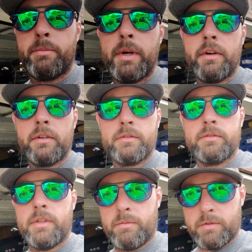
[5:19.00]
the belt,
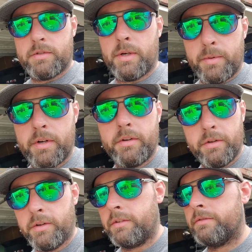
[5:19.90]
it was something under
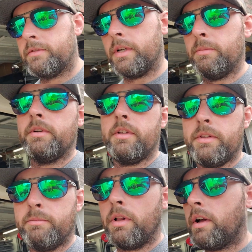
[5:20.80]
the hood, something
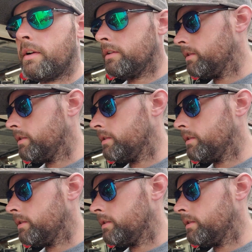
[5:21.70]
in the block.